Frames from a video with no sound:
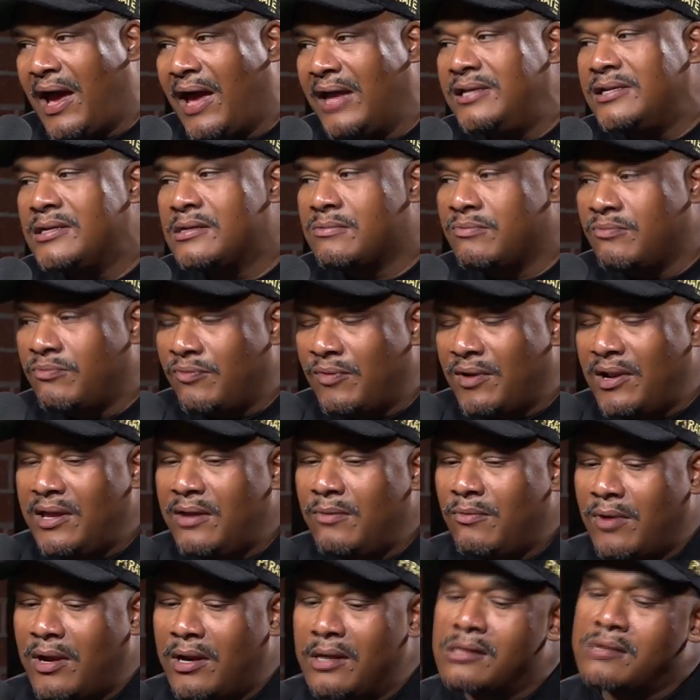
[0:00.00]
I just really
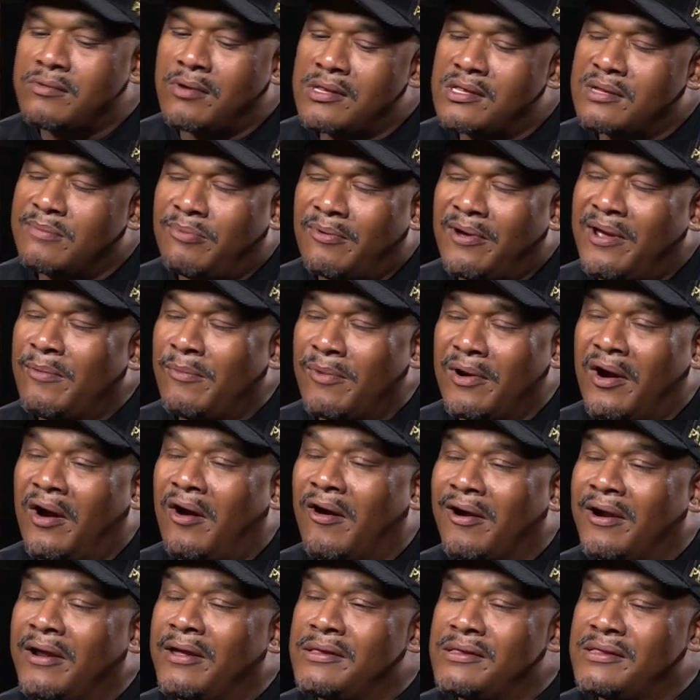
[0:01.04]
want to stress the point with
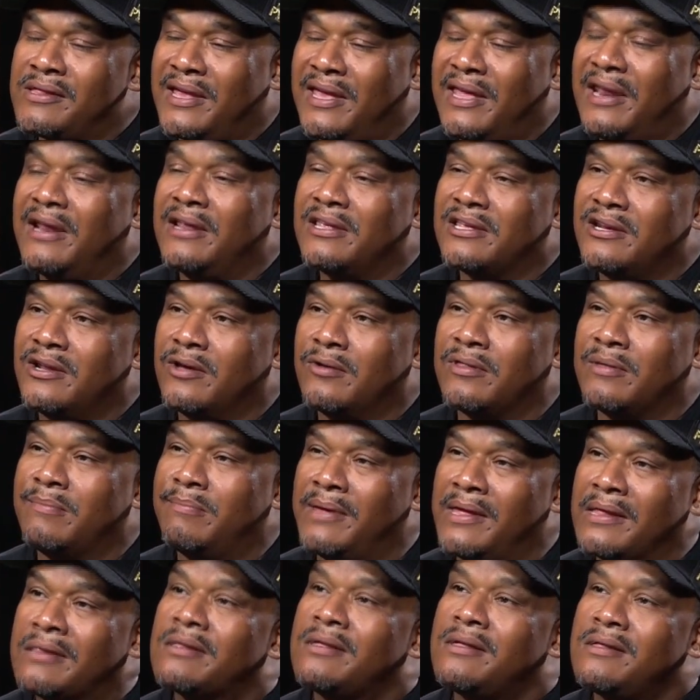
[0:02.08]
artists getting to know the
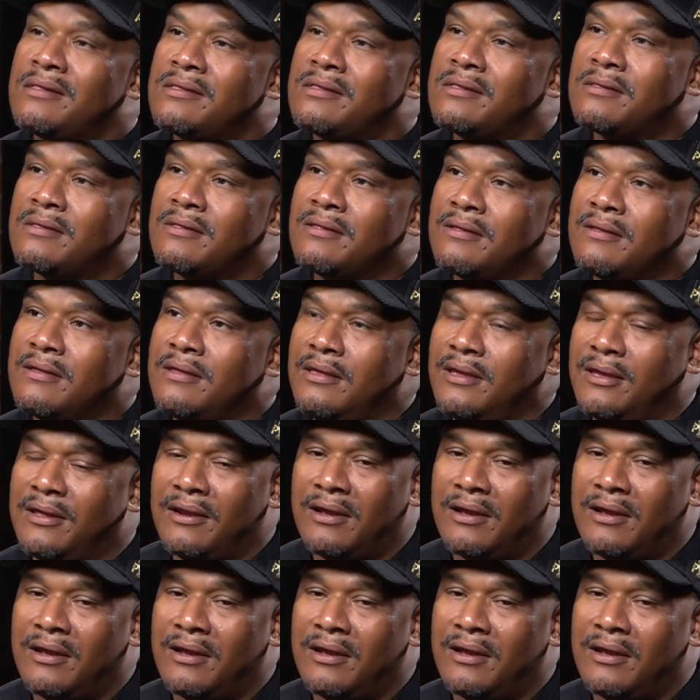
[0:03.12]
business. Yeah.